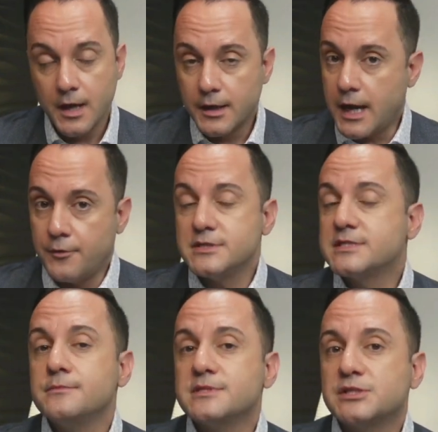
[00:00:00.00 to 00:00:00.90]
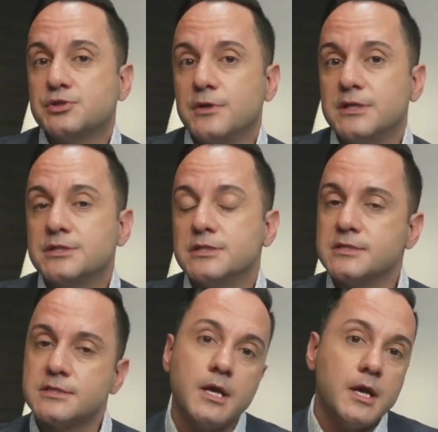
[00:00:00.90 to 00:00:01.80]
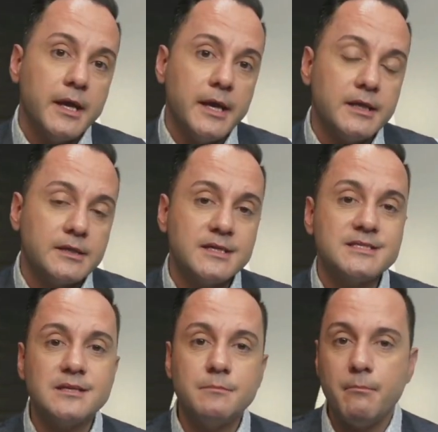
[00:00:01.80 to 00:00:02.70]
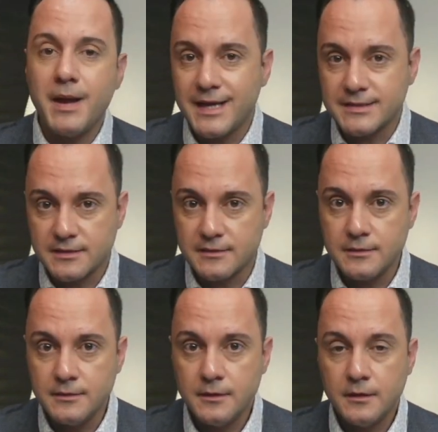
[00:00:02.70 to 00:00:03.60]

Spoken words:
Now, in some situations, it doesn't matter